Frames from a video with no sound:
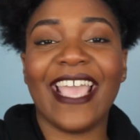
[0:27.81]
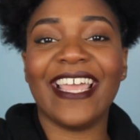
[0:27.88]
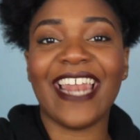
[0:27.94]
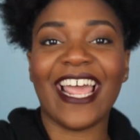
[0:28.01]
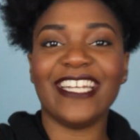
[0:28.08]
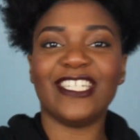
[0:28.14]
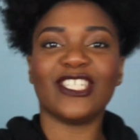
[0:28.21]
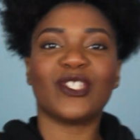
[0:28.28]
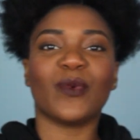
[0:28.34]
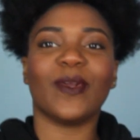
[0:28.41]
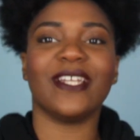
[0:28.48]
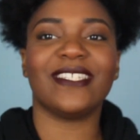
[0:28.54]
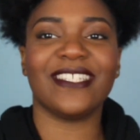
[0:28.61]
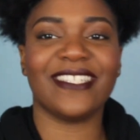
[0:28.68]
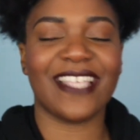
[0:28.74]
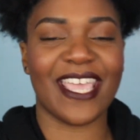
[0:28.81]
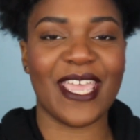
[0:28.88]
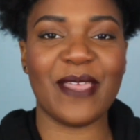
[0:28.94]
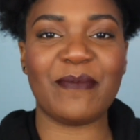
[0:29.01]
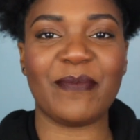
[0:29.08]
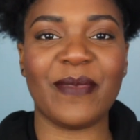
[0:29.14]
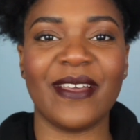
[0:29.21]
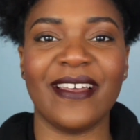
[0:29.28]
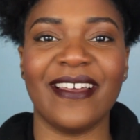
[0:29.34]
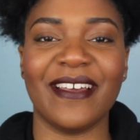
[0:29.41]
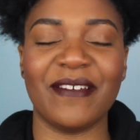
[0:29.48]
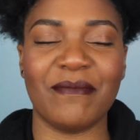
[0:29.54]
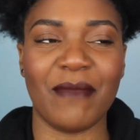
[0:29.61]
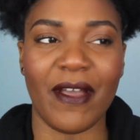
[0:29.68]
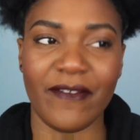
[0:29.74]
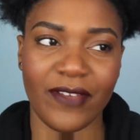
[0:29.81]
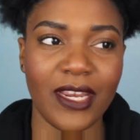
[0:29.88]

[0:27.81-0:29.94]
And I just wanted to tape my